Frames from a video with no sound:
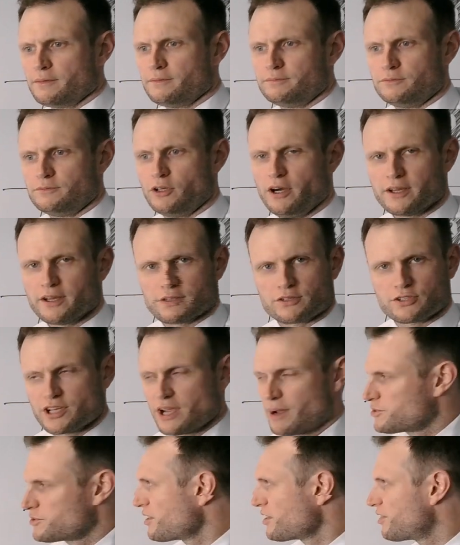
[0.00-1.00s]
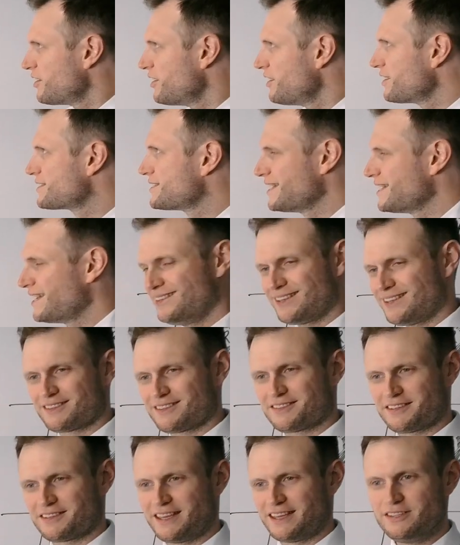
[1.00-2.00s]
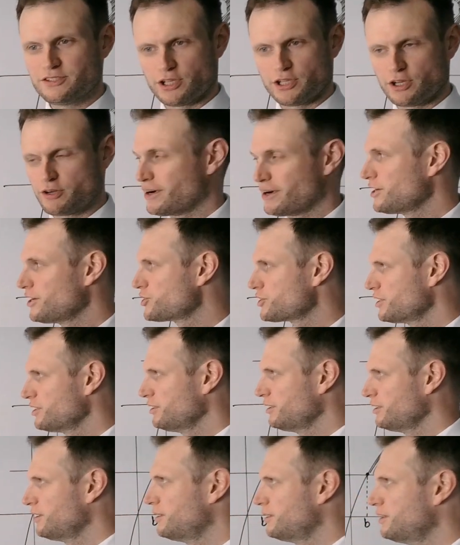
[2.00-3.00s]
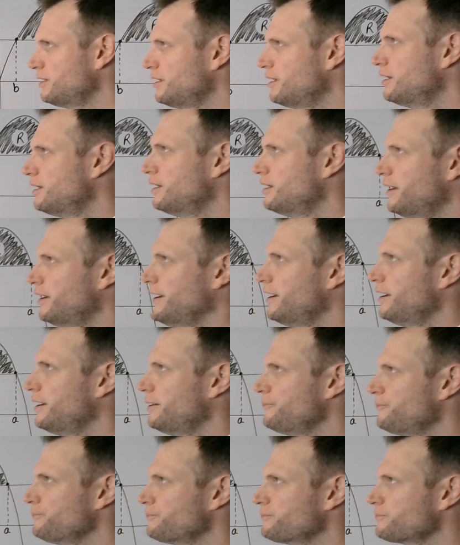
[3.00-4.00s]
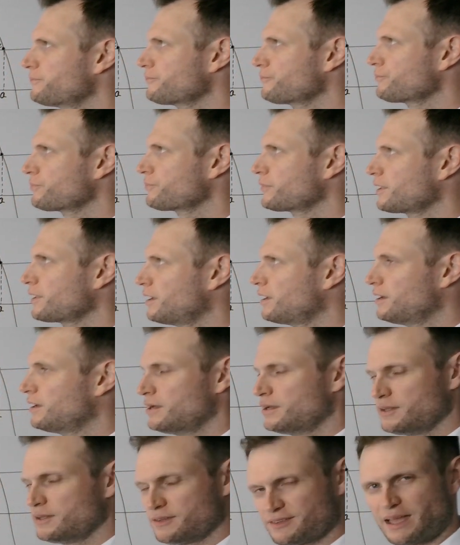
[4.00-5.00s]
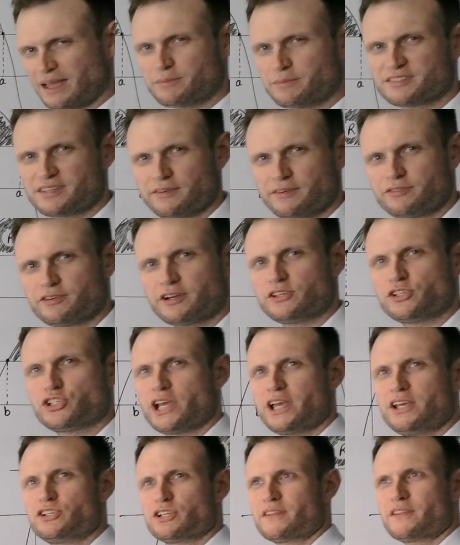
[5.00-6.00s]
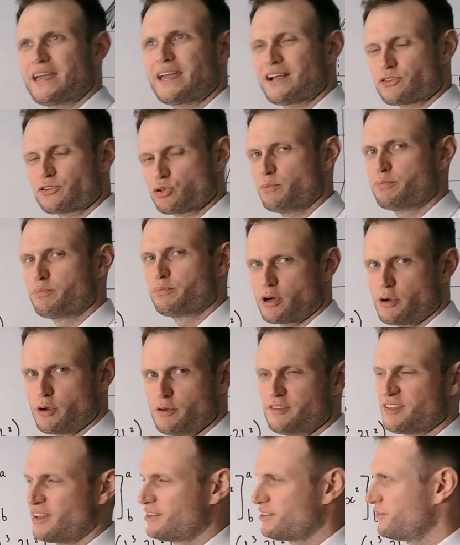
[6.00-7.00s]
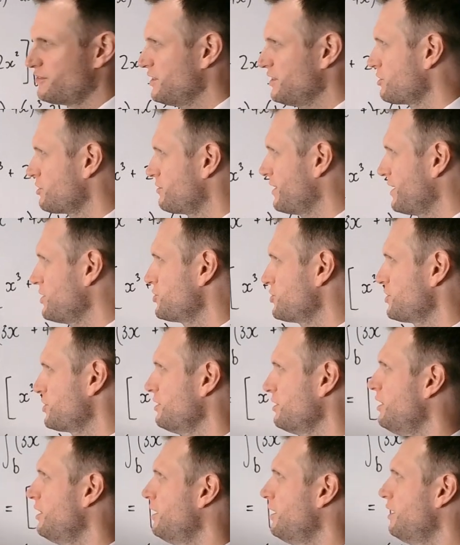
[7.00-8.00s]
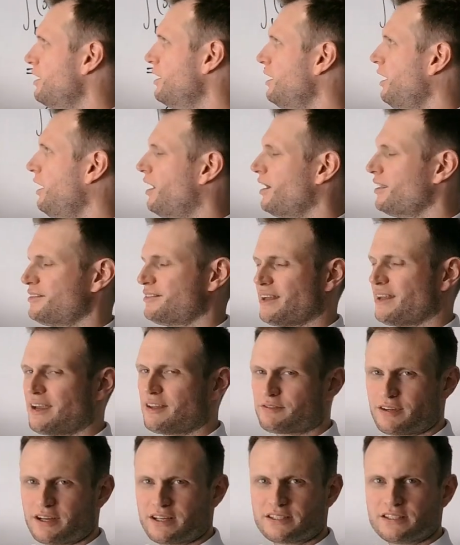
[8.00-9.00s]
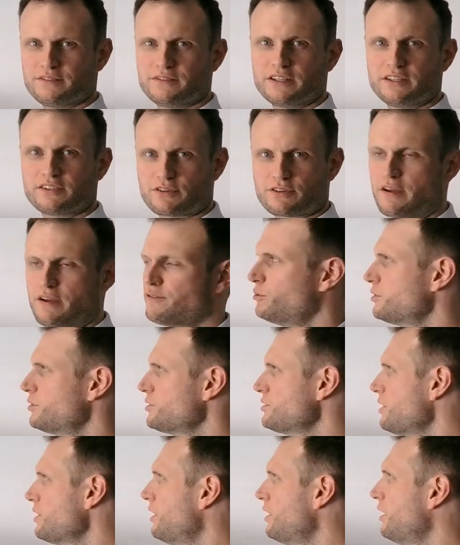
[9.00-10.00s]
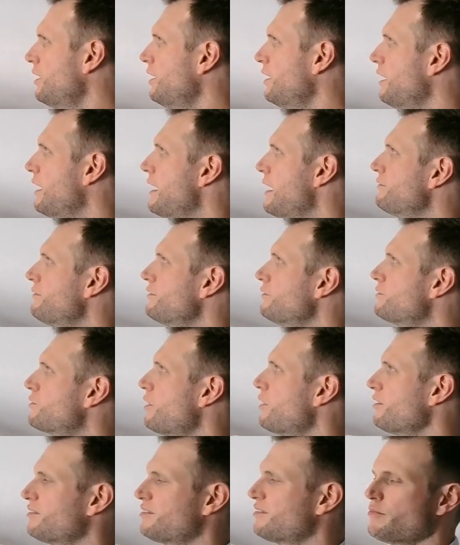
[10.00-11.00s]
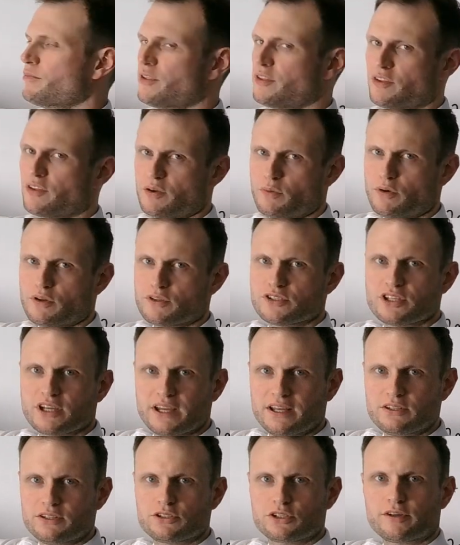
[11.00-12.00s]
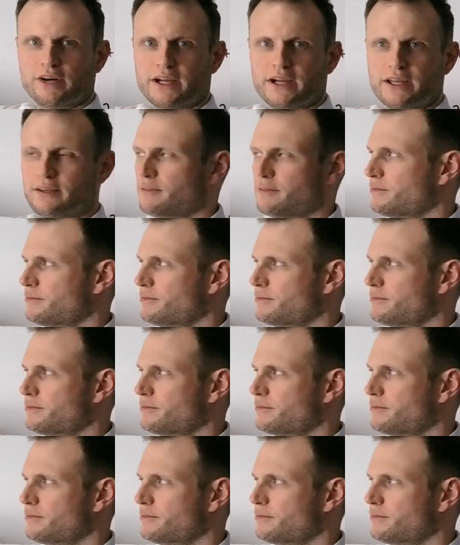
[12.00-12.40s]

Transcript: Right, chapter 13, that's integration. Same as differentiation, the actual process of integration I'd say is relatively straightforward. If you've got something that you want to integrate,